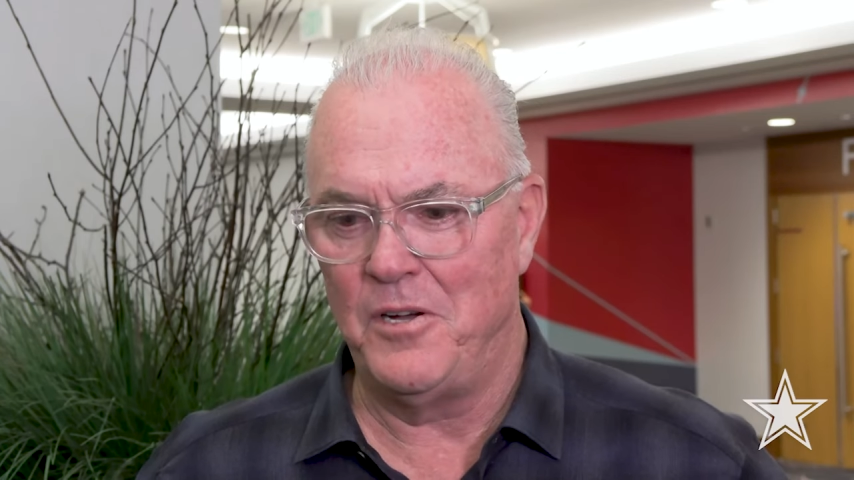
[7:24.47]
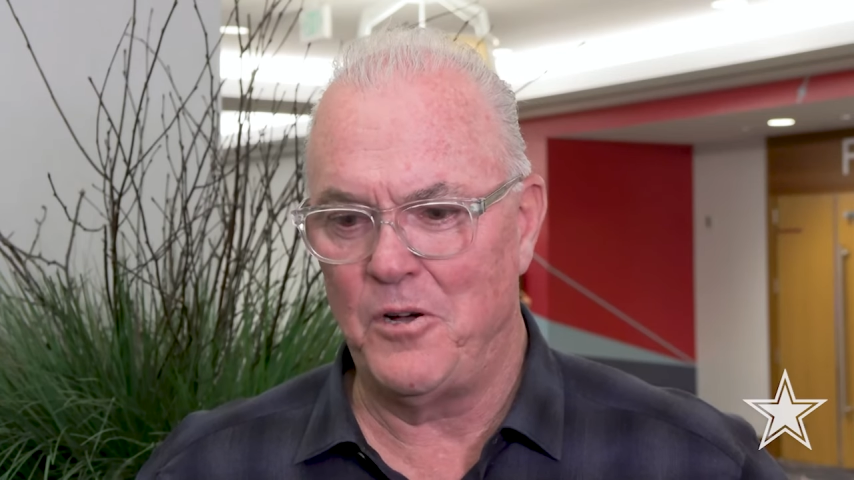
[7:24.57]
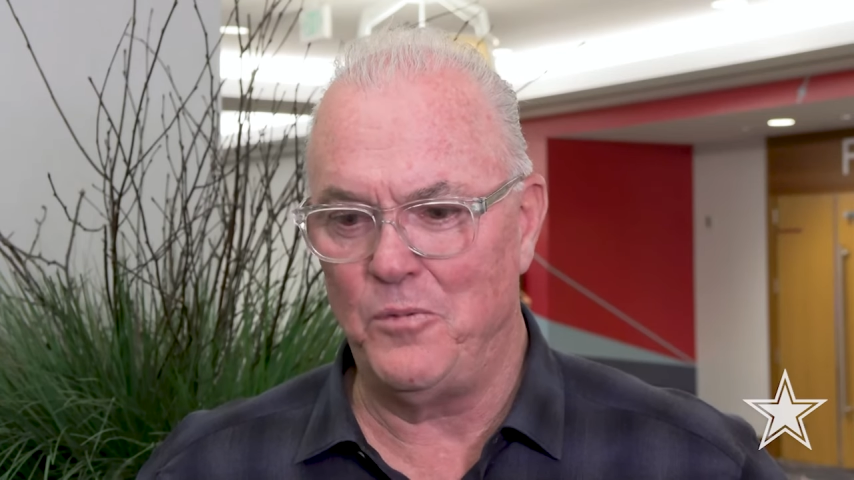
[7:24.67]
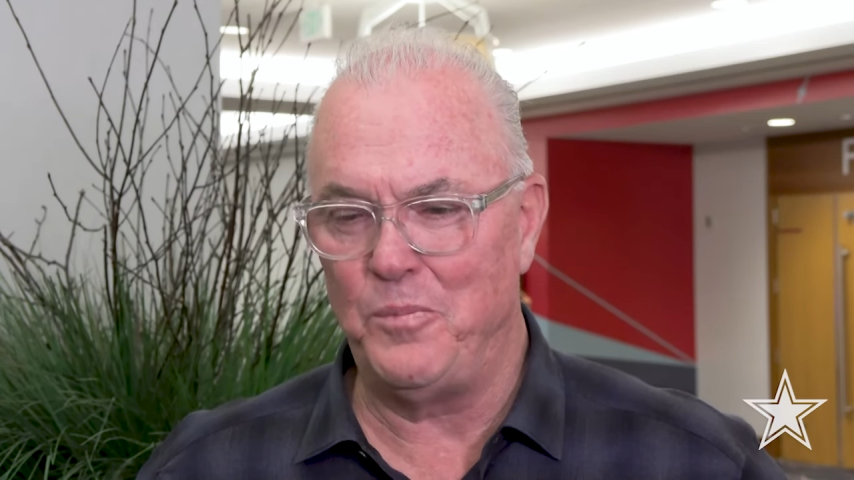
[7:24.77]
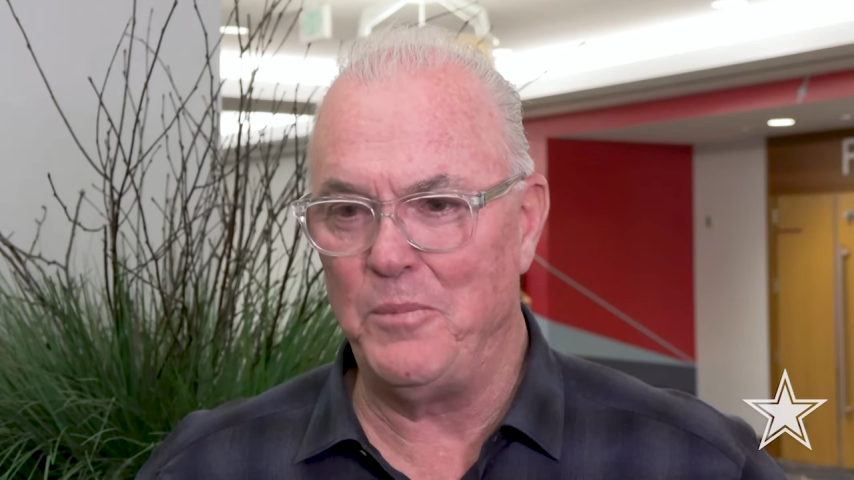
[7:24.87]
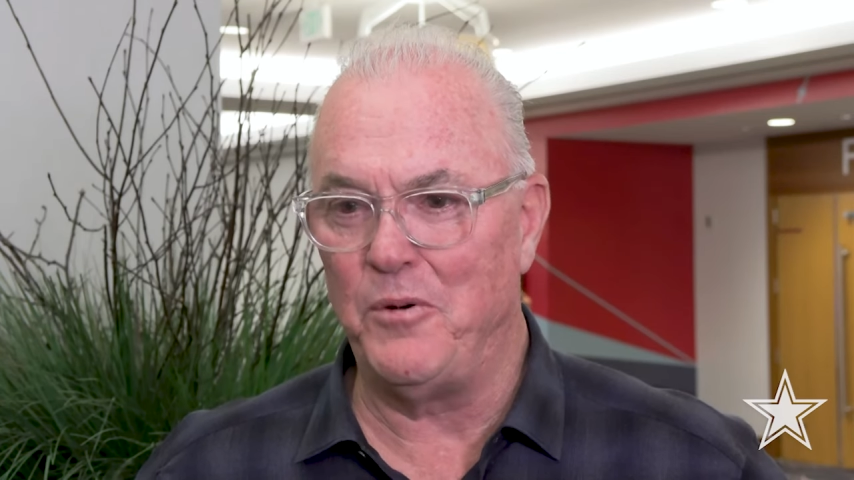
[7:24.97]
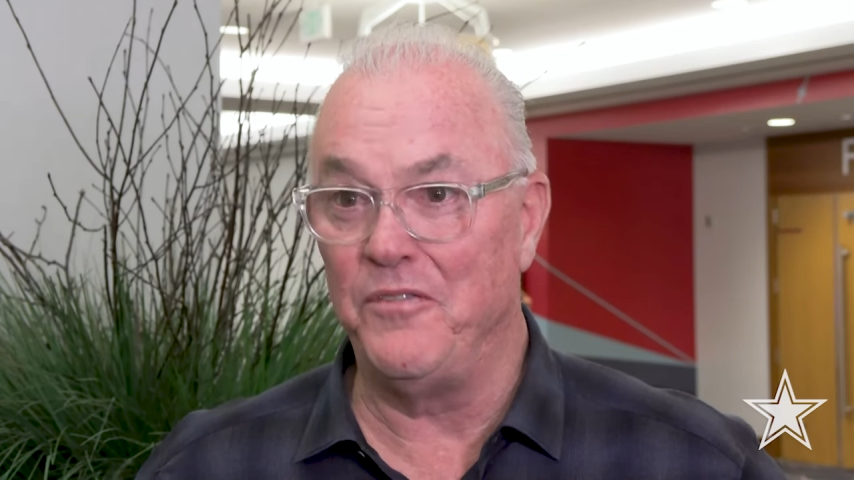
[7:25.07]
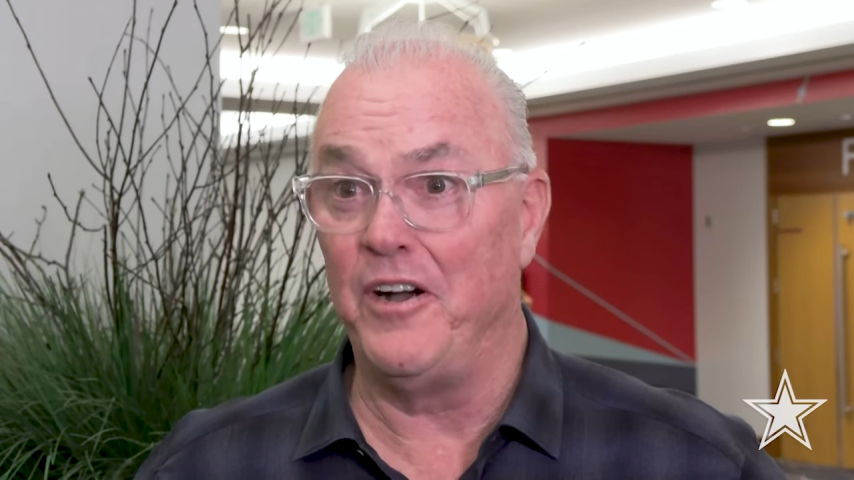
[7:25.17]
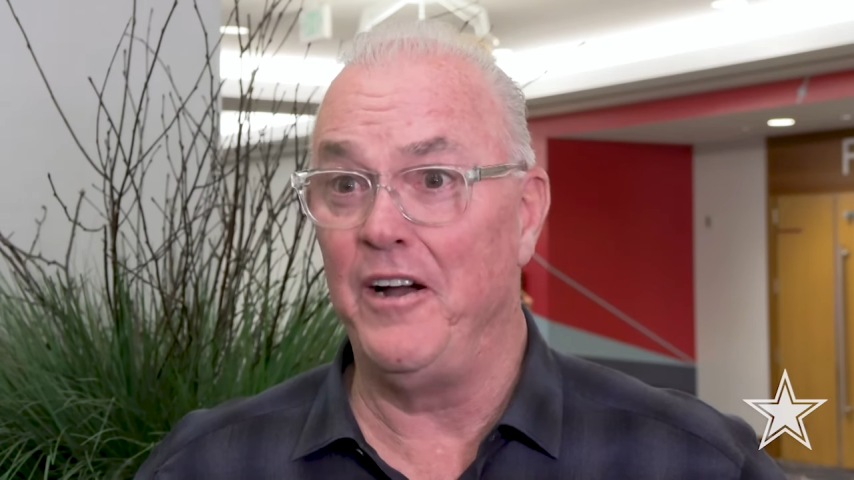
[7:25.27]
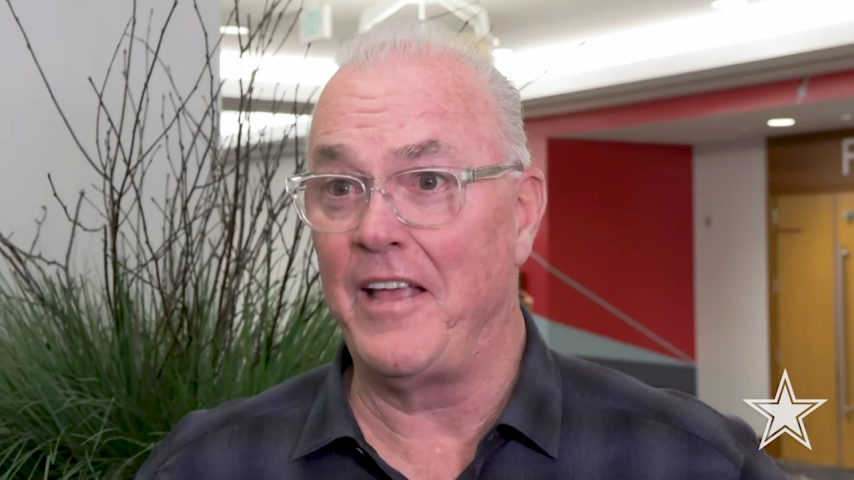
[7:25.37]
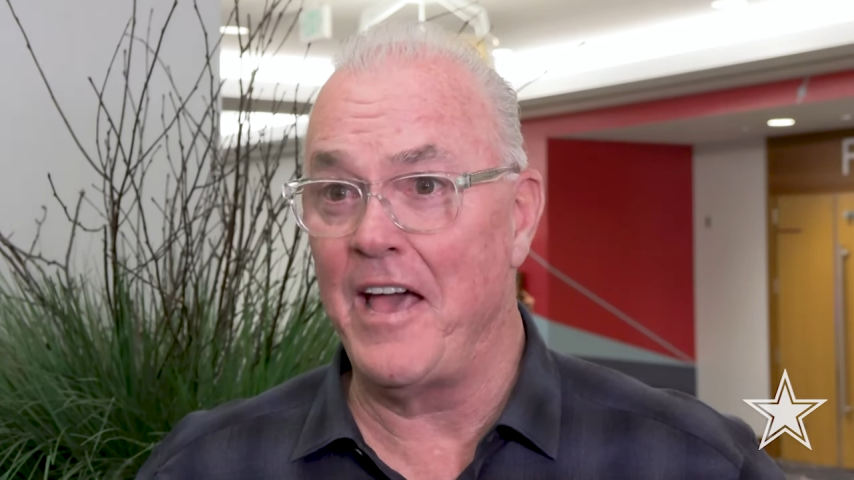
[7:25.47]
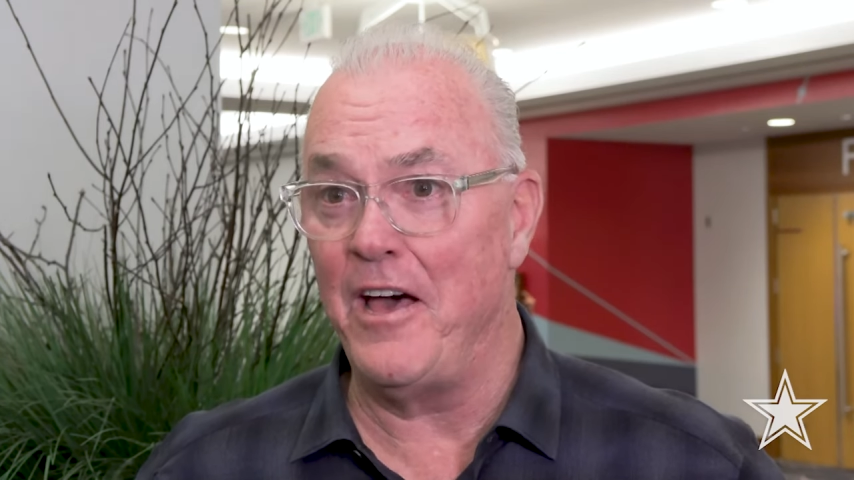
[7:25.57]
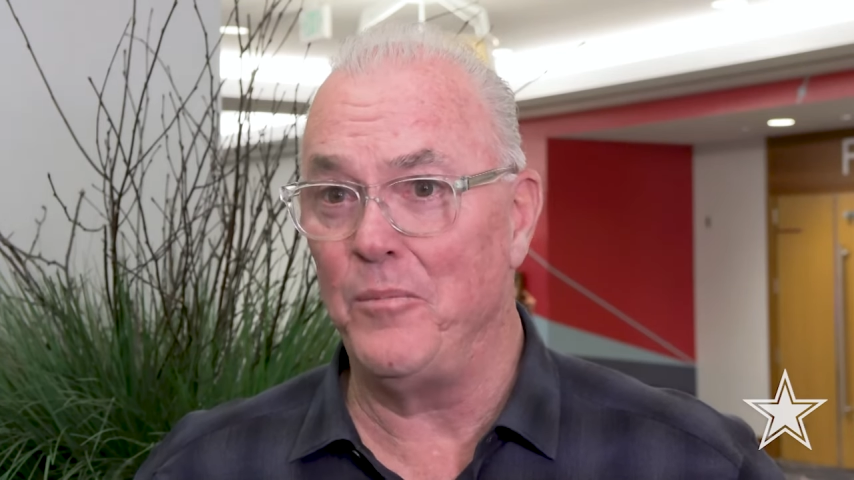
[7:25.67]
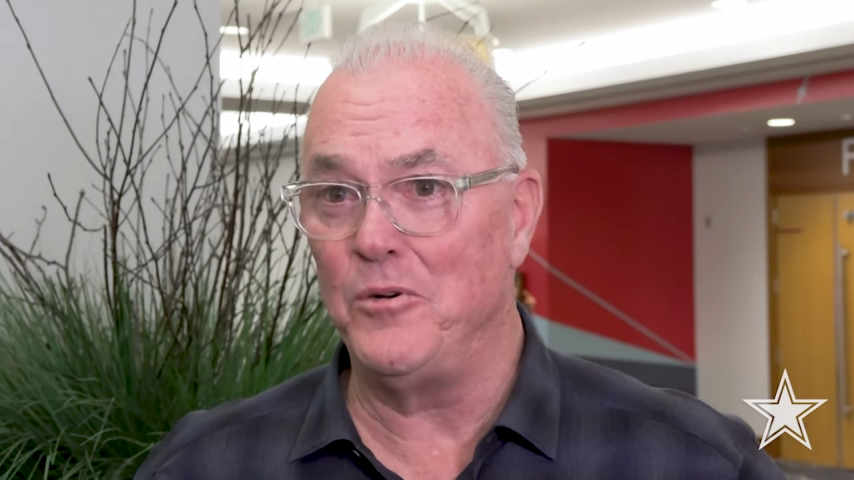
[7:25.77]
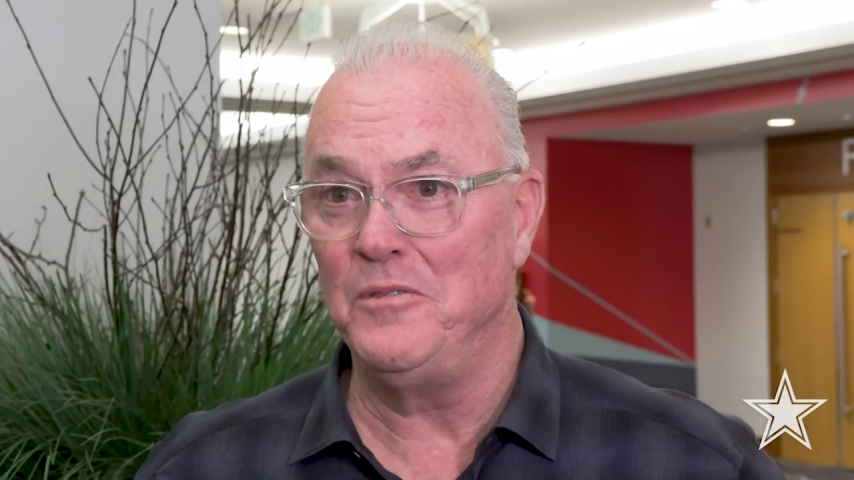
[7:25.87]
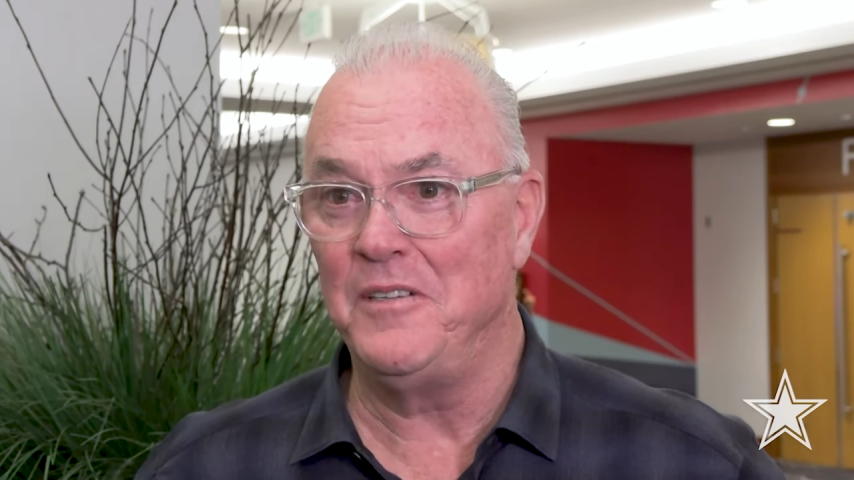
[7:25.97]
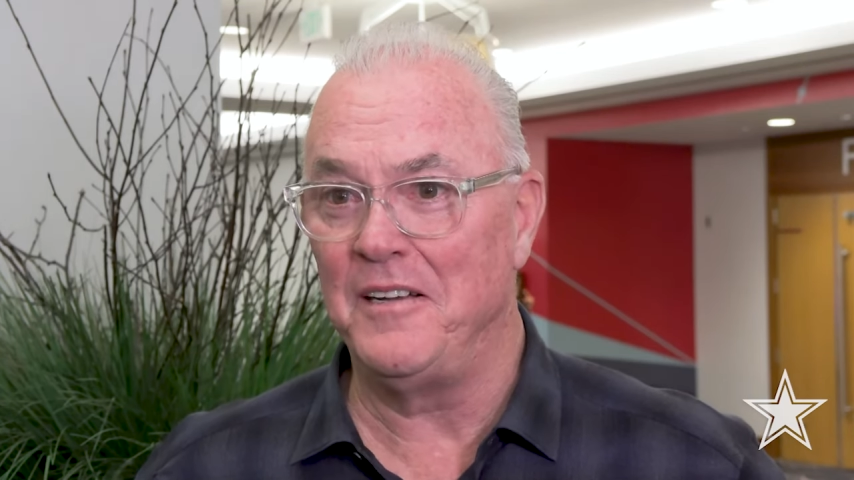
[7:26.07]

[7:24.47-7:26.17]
hold people very accountable